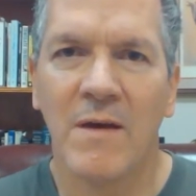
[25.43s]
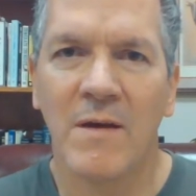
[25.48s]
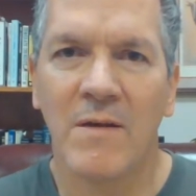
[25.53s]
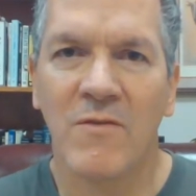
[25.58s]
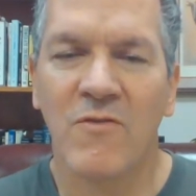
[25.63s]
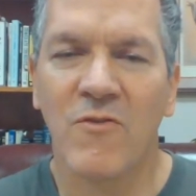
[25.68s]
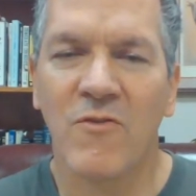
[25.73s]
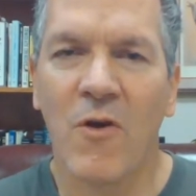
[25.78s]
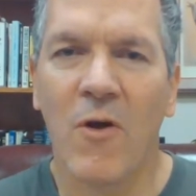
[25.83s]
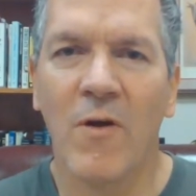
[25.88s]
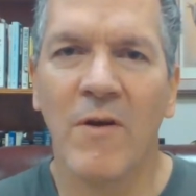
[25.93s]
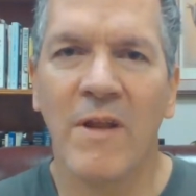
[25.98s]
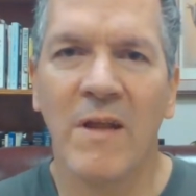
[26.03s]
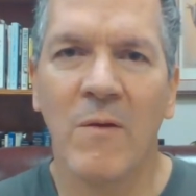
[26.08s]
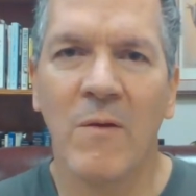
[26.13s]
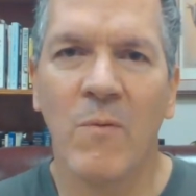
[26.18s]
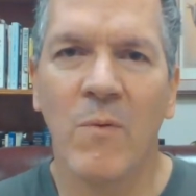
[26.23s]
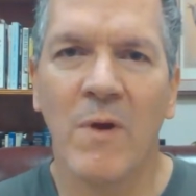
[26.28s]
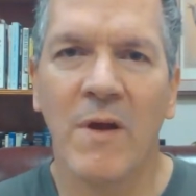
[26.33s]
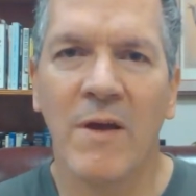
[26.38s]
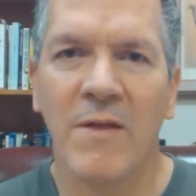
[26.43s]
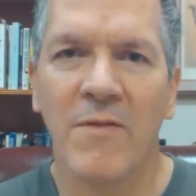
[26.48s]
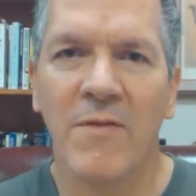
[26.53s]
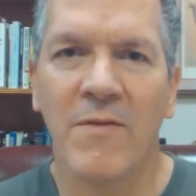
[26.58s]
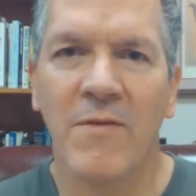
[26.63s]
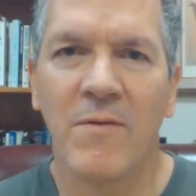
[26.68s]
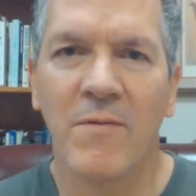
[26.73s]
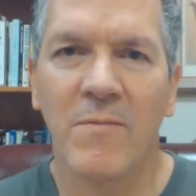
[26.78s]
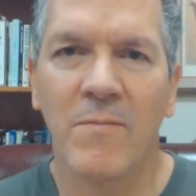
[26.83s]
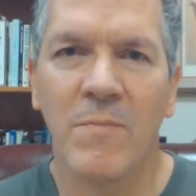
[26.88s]
starting
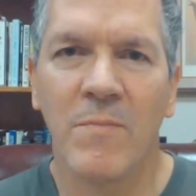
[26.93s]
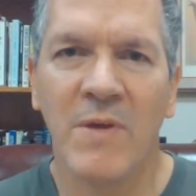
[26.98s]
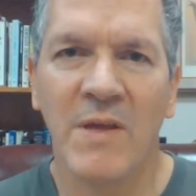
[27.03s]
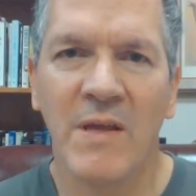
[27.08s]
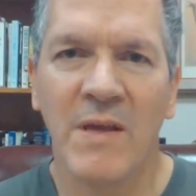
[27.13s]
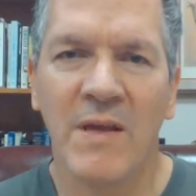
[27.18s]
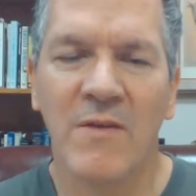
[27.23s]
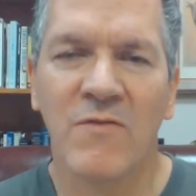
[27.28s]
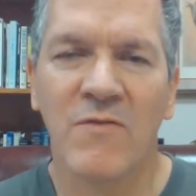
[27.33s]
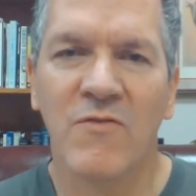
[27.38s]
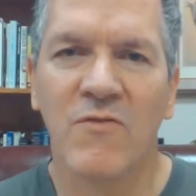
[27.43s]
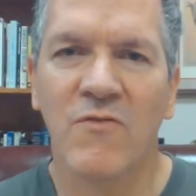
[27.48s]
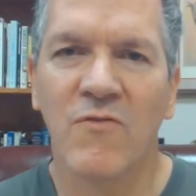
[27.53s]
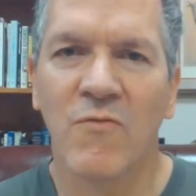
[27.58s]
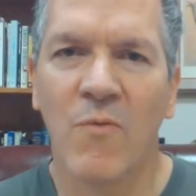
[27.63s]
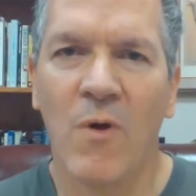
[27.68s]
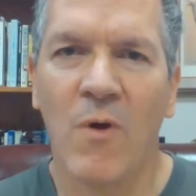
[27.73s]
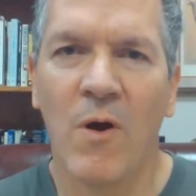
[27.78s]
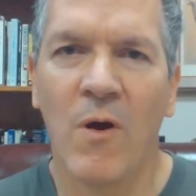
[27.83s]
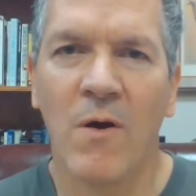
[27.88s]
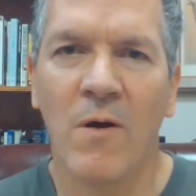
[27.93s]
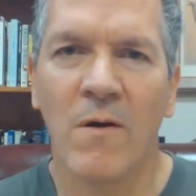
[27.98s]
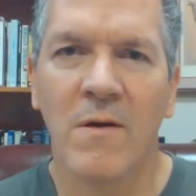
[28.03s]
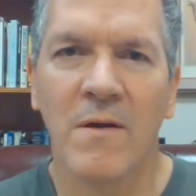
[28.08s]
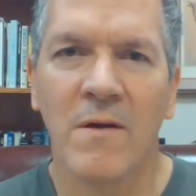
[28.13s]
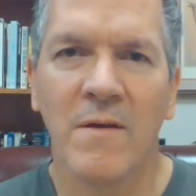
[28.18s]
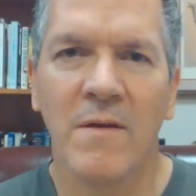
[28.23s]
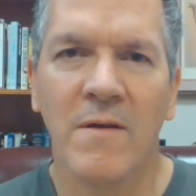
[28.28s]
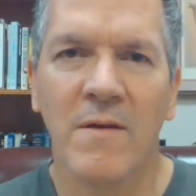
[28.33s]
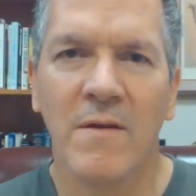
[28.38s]
with being
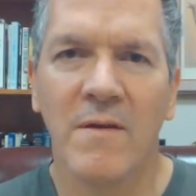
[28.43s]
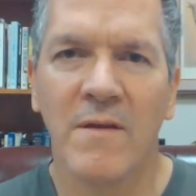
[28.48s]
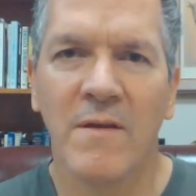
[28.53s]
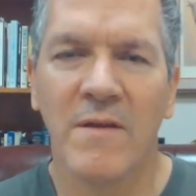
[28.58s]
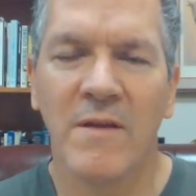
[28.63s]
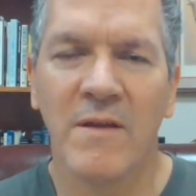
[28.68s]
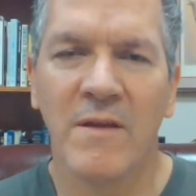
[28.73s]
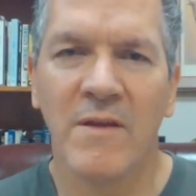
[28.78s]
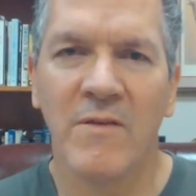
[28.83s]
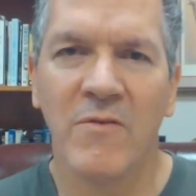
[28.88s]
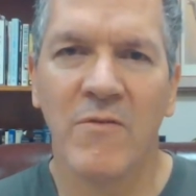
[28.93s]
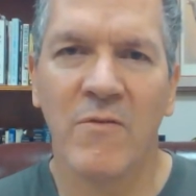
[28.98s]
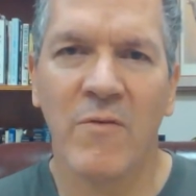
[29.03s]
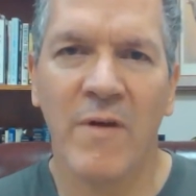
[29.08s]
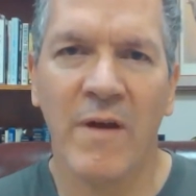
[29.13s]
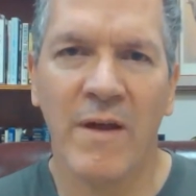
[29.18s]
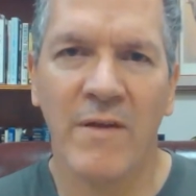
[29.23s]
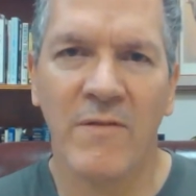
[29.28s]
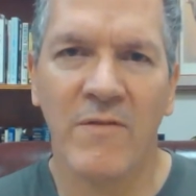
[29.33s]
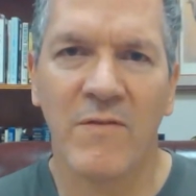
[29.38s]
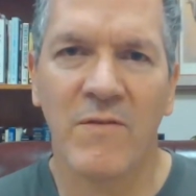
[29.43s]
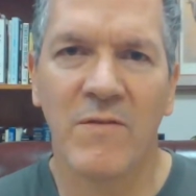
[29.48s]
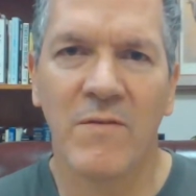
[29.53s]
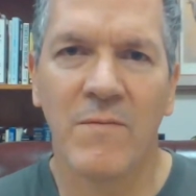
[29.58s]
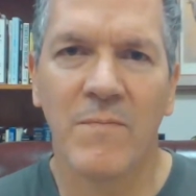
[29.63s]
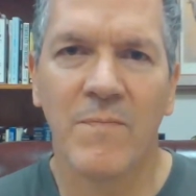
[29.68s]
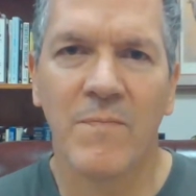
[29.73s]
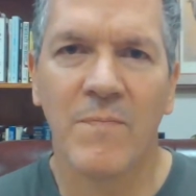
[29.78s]
strong in grace.